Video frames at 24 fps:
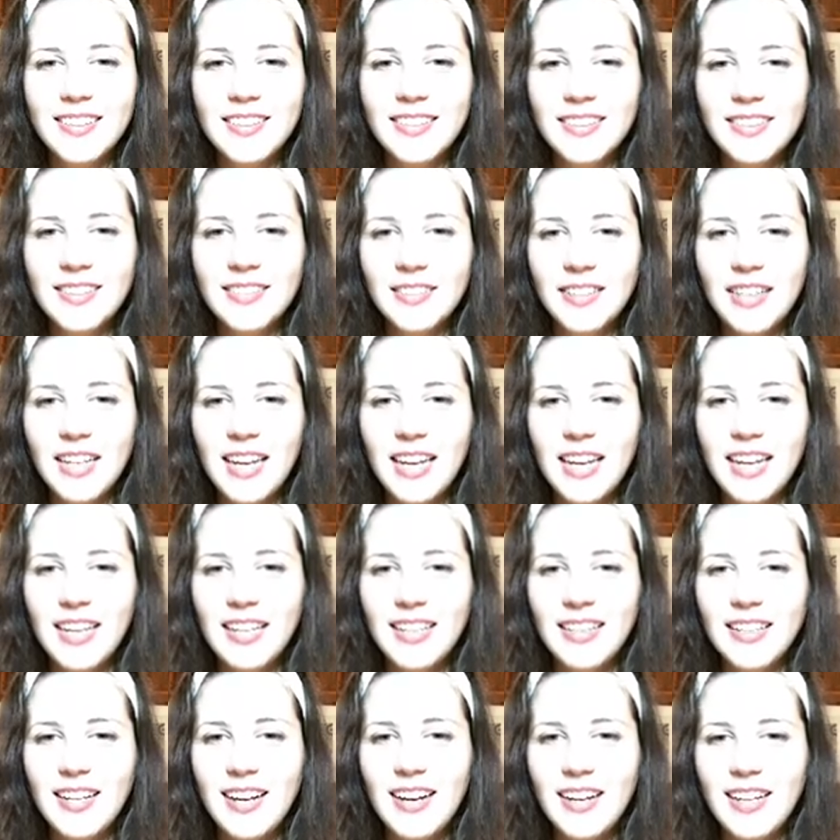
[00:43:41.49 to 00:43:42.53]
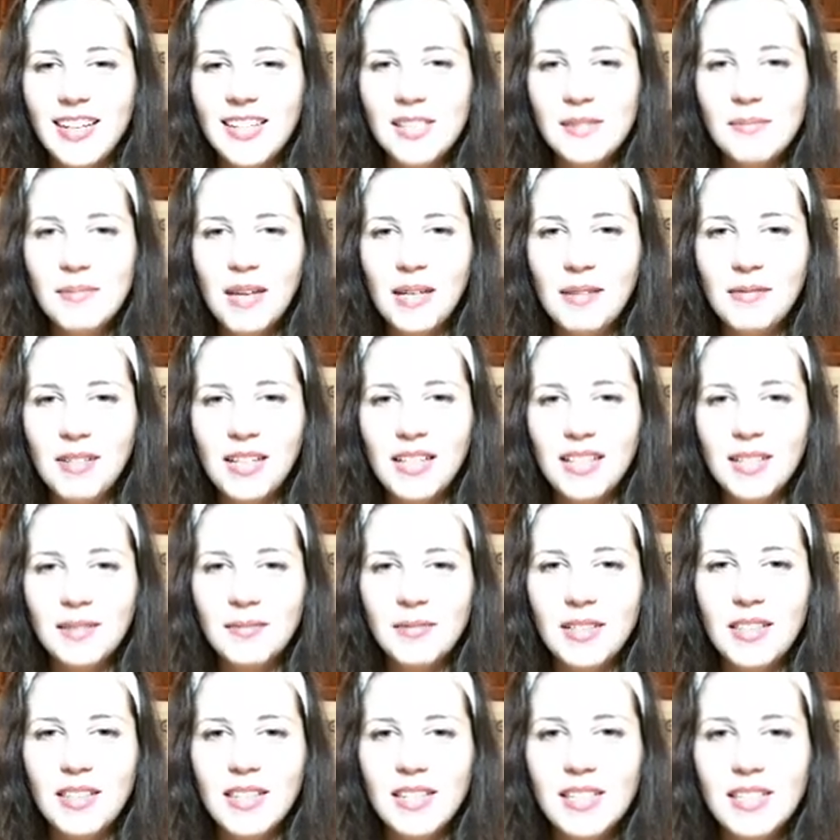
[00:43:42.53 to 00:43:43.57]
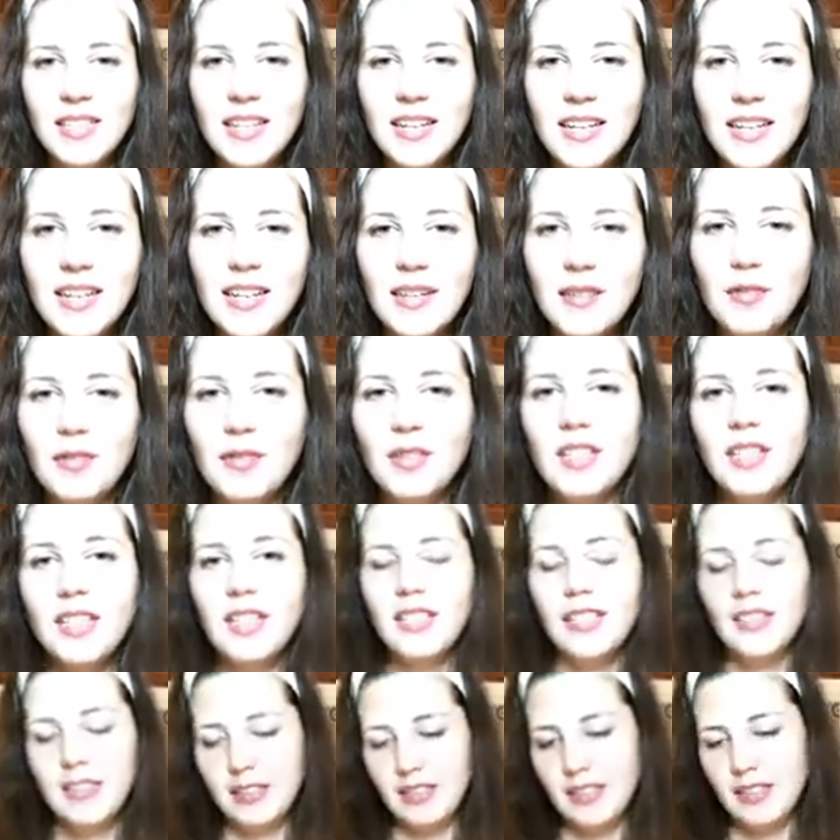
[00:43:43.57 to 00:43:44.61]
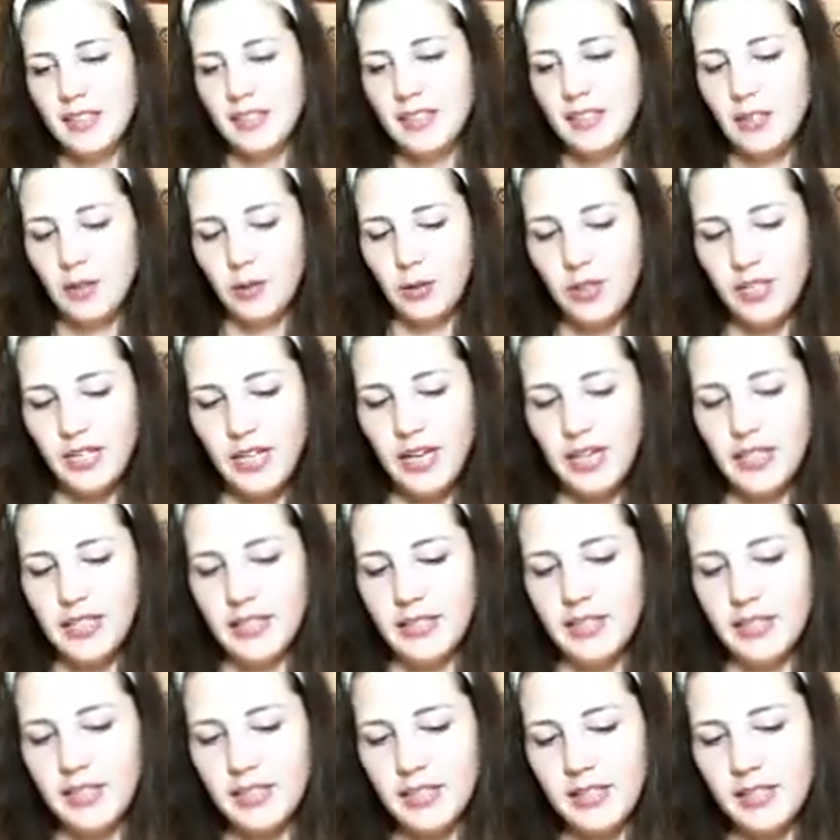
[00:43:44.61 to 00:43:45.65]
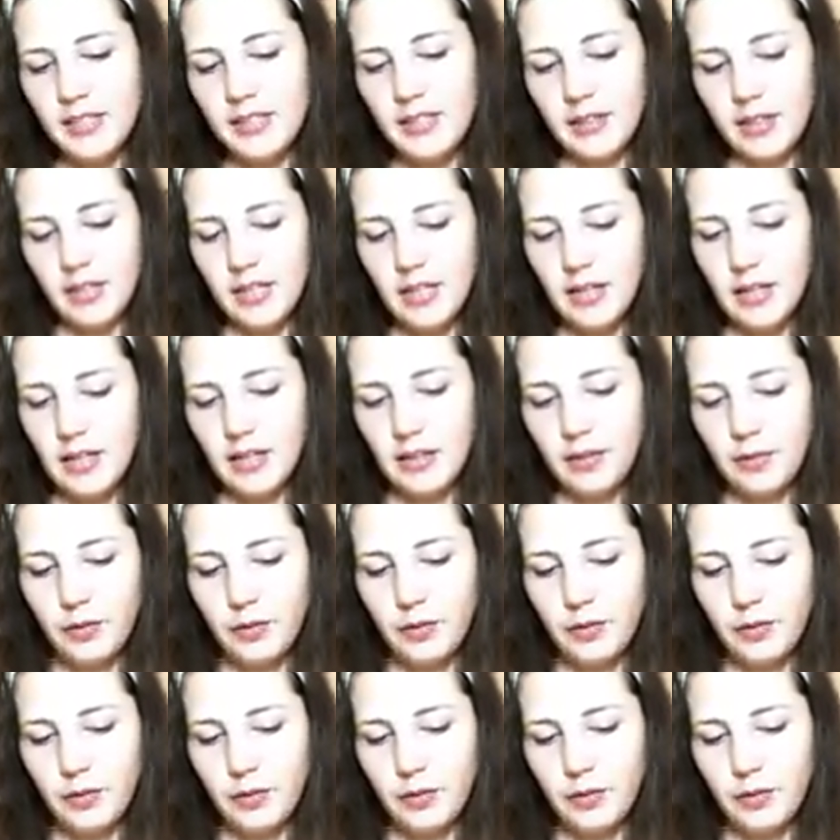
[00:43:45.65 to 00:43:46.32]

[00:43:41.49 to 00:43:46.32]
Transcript: Okay. Hi, Osman. Welcome to this live. So, Tally, this is the card